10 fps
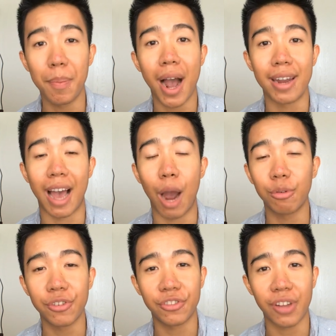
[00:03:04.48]
in mind, I
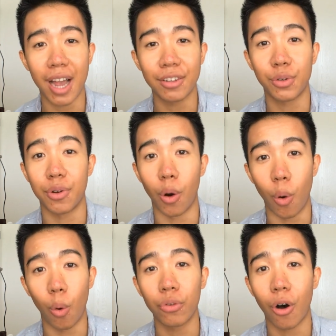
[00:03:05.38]
was assigned to an
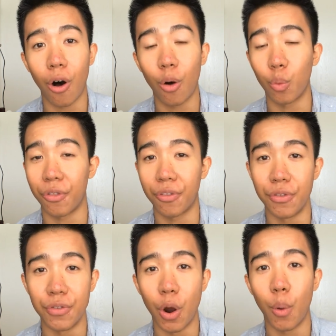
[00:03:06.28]
old hall with
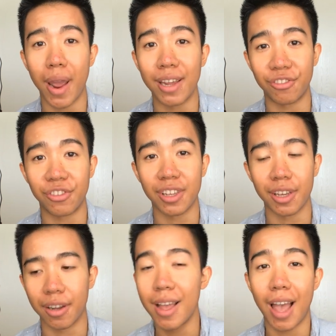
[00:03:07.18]
no
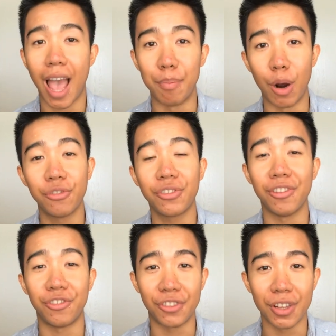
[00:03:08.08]
AC. At most,
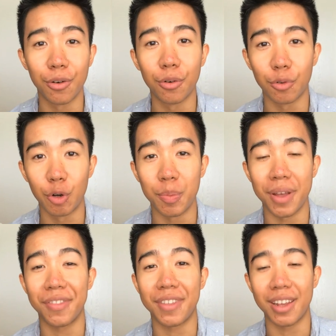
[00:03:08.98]
a single room
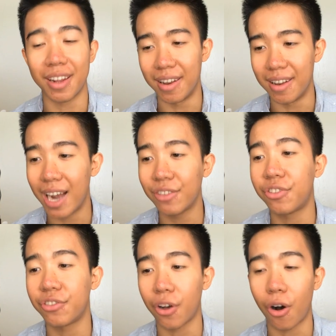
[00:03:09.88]
in the
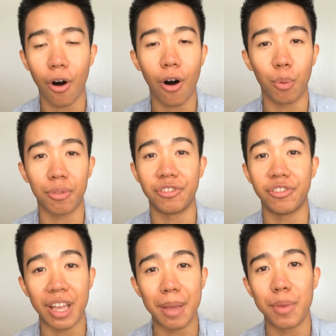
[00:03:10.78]
nicest hall with the
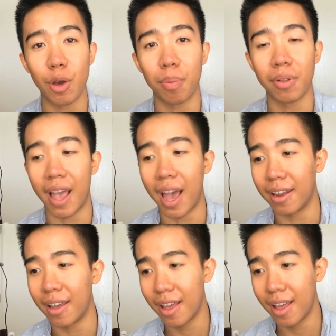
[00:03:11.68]
same meal
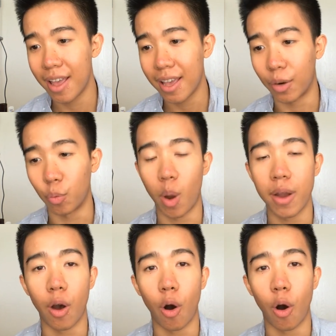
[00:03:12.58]
plan can run